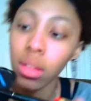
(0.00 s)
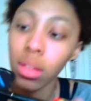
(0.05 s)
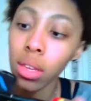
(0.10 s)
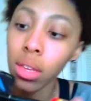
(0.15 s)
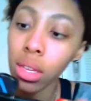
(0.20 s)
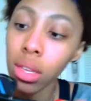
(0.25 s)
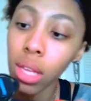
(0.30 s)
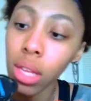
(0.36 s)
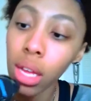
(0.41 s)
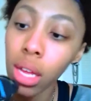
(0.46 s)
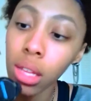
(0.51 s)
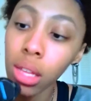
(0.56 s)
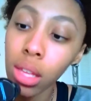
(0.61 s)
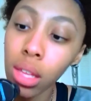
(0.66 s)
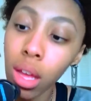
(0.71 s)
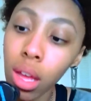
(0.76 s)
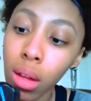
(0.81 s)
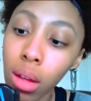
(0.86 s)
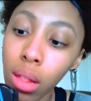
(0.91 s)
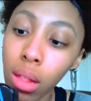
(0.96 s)
just like
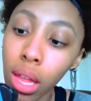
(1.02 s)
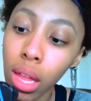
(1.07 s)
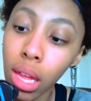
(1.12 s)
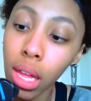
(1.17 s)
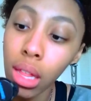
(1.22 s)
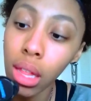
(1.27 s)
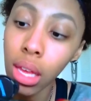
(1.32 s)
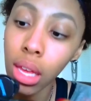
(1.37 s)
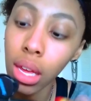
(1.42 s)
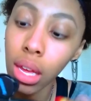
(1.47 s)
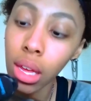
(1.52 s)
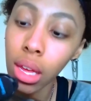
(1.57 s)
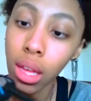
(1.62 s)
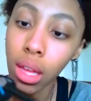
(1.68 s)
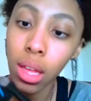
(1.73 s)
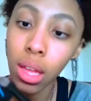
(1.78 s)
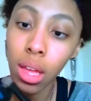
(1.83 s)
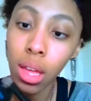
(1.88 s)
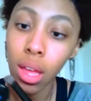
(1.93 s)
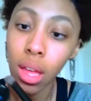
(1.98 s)
so, lightly
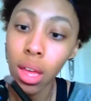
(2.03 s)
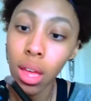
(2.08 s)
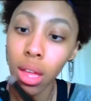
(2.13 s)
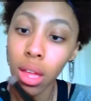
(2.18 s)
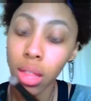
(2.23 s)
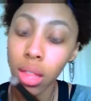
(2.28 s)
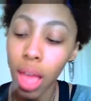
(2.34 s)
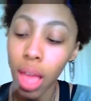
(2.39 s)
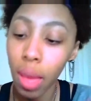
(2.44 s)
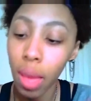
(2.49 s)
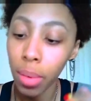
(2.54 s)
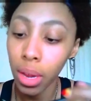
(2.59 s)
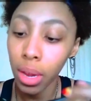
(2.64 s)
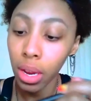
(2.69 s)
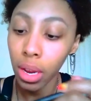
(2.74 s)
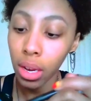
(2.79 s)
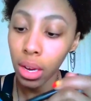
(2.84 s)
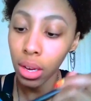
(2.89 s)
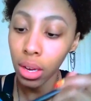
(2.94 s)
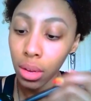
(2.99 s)
dab it
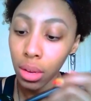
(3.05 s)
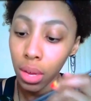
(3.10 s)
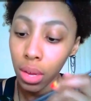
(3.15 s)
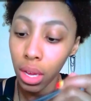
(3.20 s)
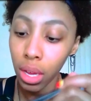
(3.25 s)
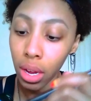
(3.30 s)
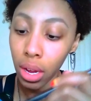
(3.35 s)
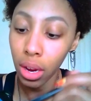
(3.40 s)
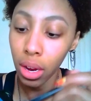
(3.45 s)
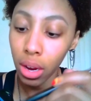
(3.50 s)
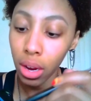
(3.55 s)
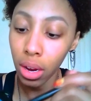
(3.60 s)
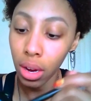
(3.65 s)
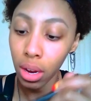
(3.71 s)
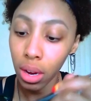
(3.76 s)
into here.